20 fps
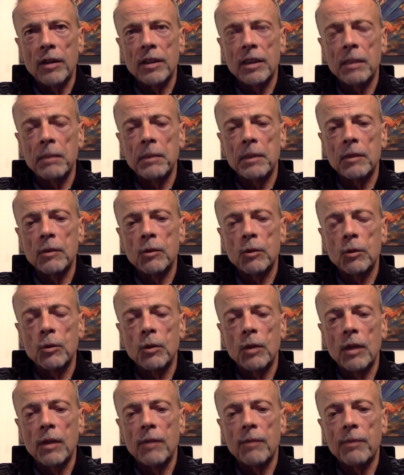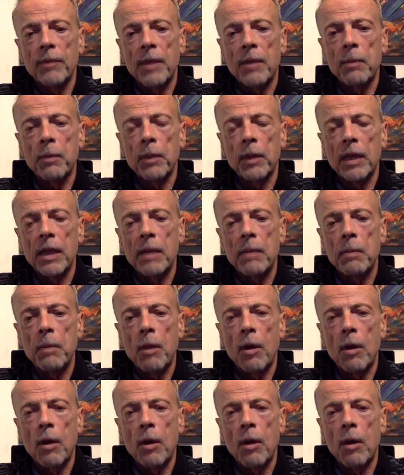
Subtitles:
attempting to implicate